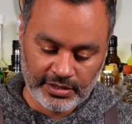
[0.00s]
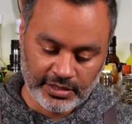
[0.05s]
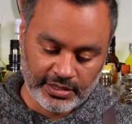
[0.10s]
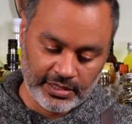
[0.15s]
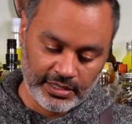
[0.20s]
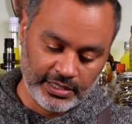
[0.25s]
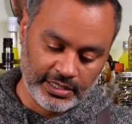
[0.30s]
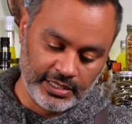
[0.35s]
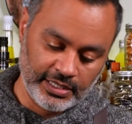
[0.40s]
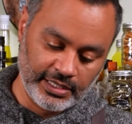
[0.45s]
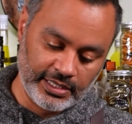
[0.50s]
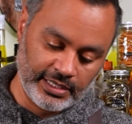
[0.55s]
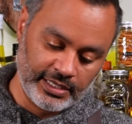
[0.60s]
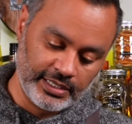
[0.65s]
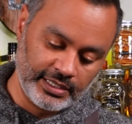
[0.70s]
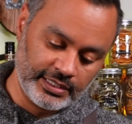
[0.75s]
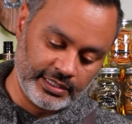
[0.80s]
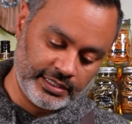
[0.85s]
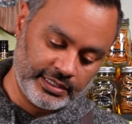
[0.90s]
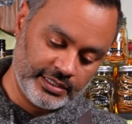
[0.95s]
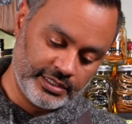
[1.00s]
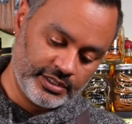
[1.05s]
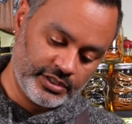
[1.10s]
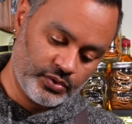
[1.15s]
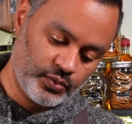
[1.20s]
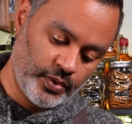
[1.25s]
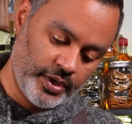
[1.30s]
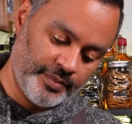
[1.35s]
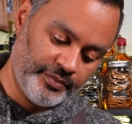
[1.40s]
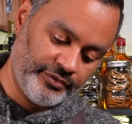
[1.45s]
and then just
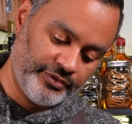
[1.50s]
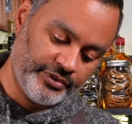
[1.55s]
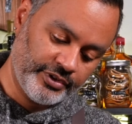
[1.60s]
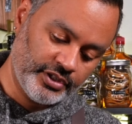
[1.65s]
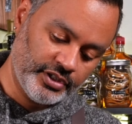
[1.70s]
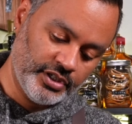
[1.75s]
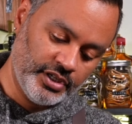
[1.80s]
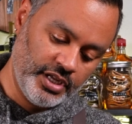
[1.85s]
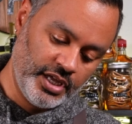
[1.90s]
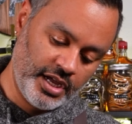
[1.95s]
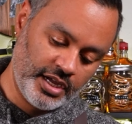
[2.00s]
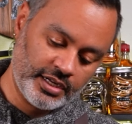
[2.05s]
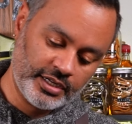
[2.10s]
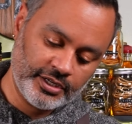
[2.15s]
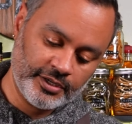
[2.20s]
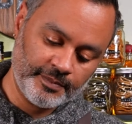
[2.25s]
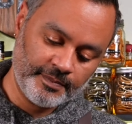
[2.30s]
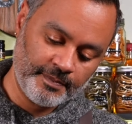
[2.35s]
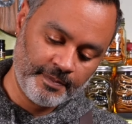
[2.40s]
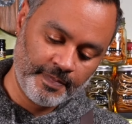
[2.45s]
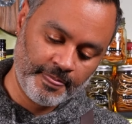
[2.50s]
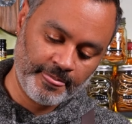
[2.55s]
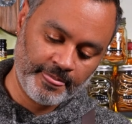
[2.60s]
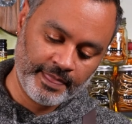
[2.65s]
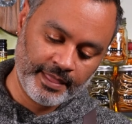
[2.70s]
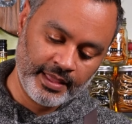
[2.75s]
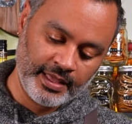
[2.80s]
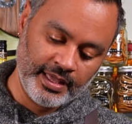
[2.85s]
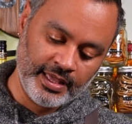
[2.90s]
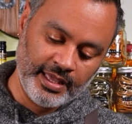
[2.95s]
wipe for good luck.
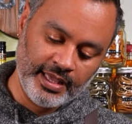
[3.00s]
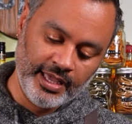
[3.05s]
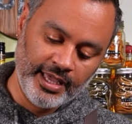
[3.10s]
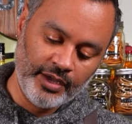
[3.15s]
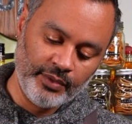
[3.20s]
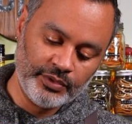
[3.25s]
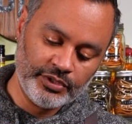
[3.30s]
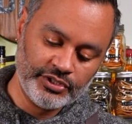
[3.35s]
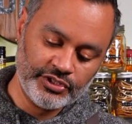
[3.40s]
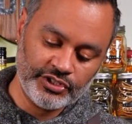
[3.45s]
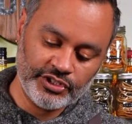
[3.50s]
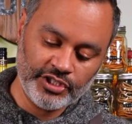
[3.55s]
And we'll just